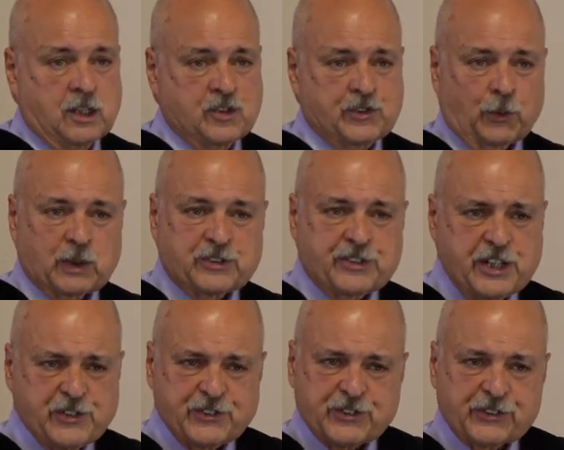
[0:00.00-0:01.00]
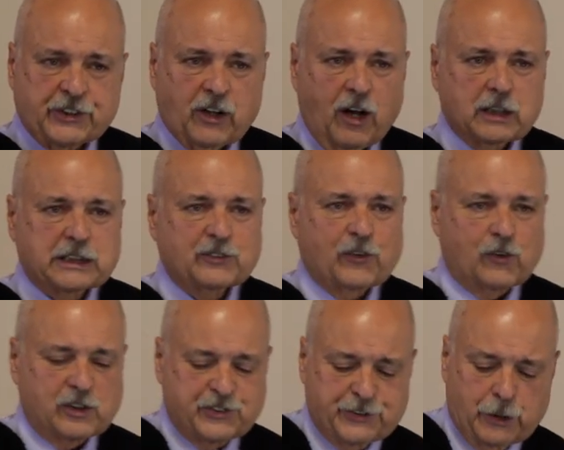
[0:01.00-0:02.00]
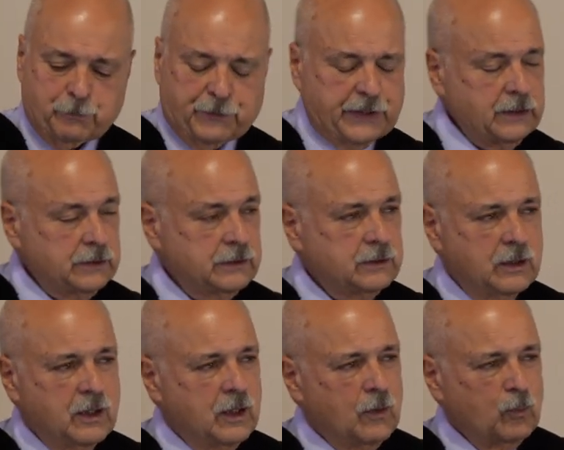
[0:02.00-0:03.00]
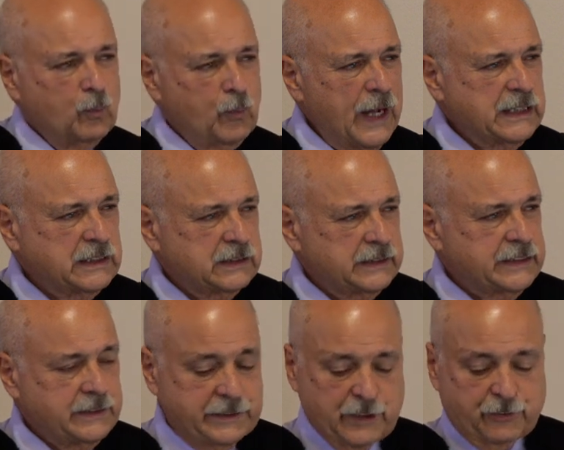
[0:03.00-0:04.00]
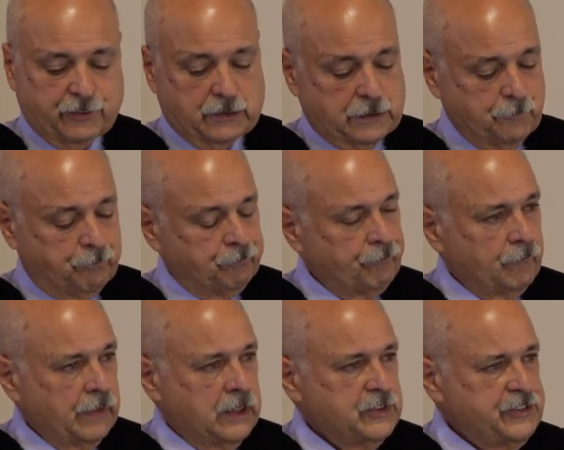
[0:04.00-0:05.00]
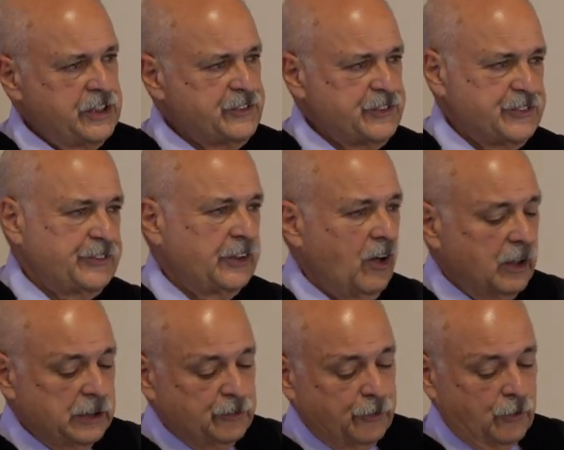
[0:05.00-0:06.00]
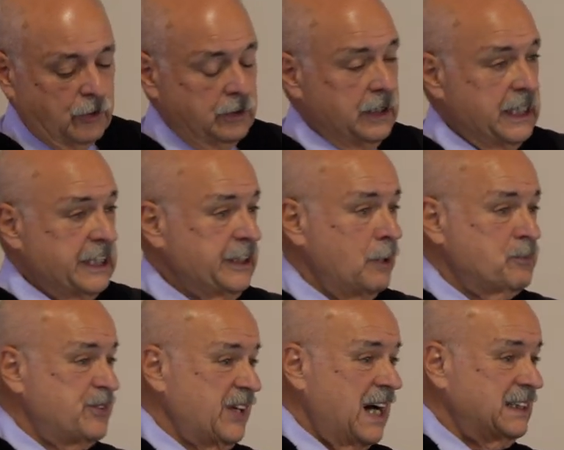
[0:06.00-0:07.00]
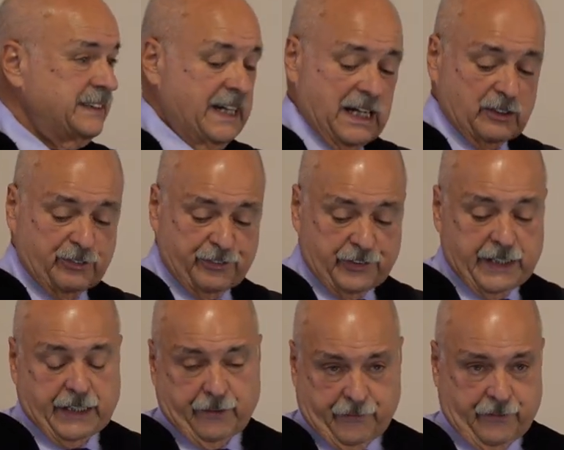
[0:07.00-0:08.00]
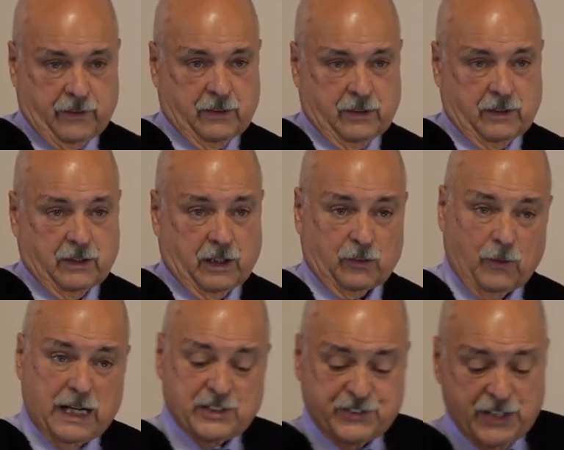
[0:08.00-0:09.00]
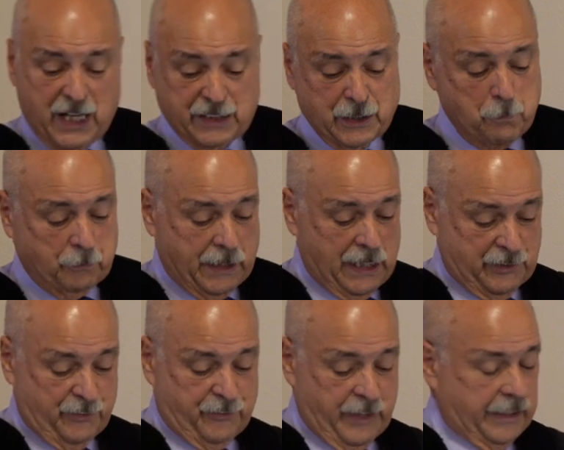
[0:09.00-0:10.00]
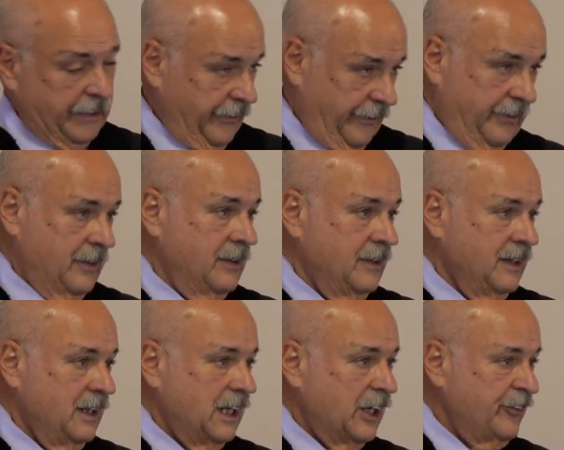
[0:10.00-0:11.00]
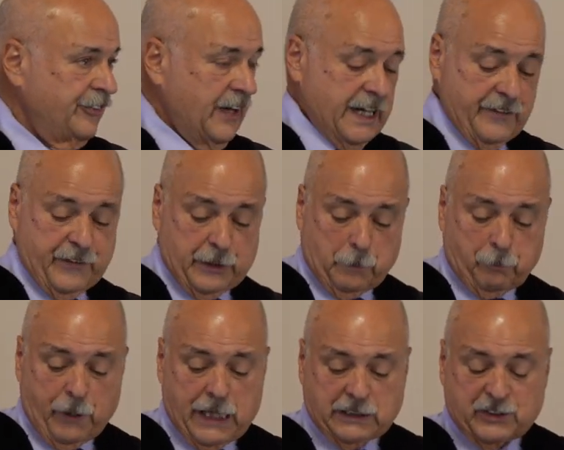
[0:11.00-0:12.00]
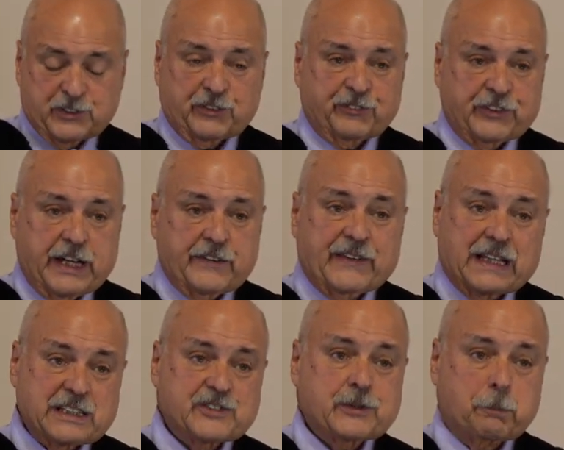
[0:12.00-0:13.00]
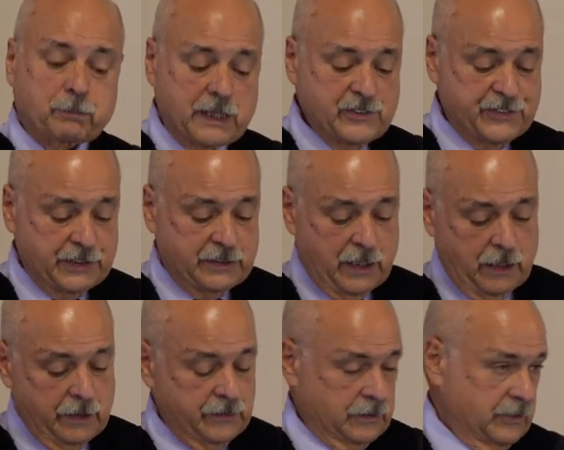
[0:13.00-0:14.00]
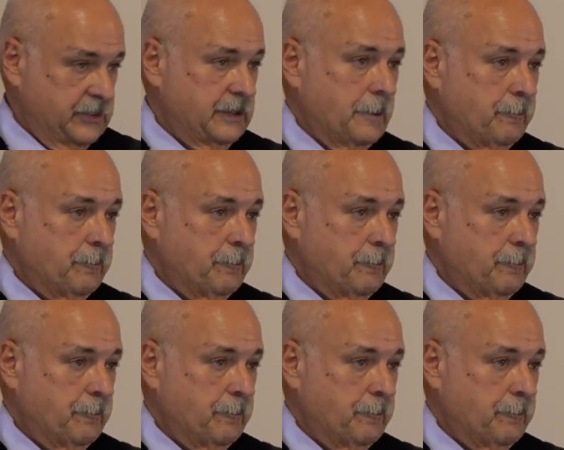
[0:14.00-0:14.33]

So what Jesus is calling for is something radically different. Jesus is calling for an upside-down faith, a right-side-up kind of faith, a faith and a practice of faith that is a blessing to others.